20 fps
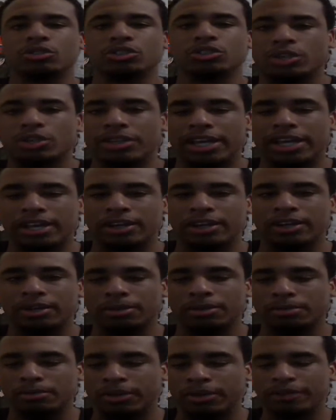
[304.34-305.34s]
so that can
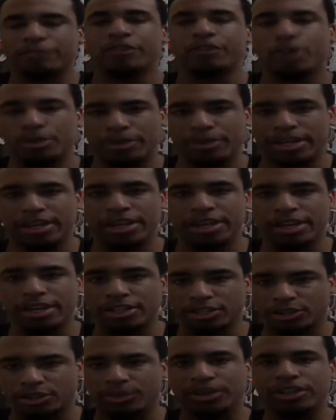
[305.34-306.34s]
come confirm it,
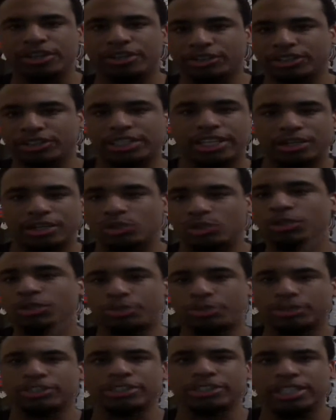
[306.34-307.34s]
so we can understand who this
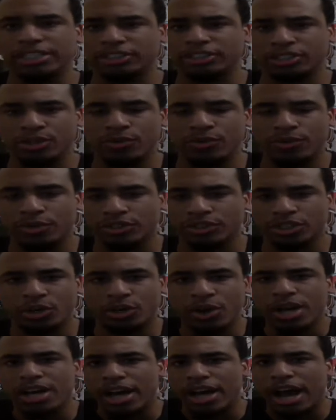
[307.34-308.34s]
person is and so forth.
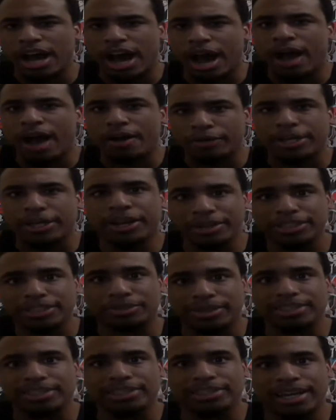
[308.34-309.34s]
So I'm curious
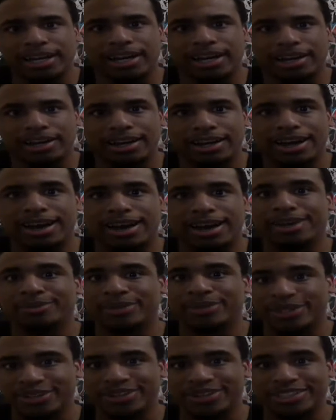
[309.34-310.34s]
about this guy. I am
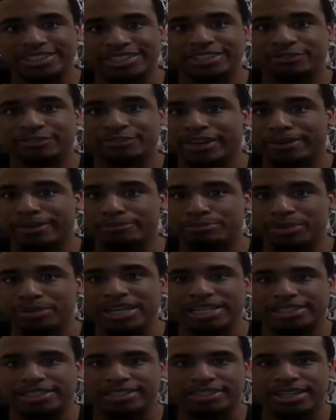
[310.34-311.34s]
curious. He's freaking
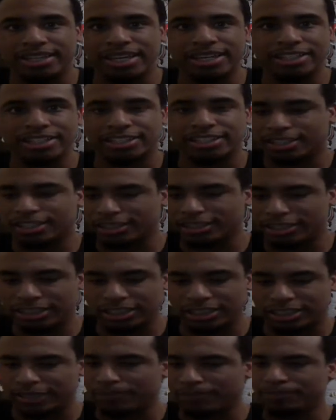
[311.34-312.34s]
beast. It's like a
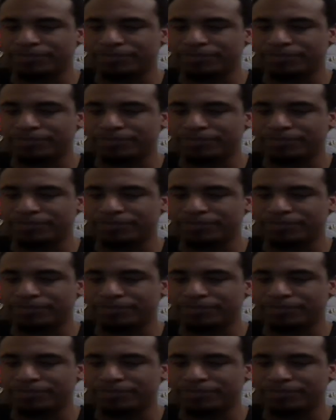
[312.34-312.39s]
just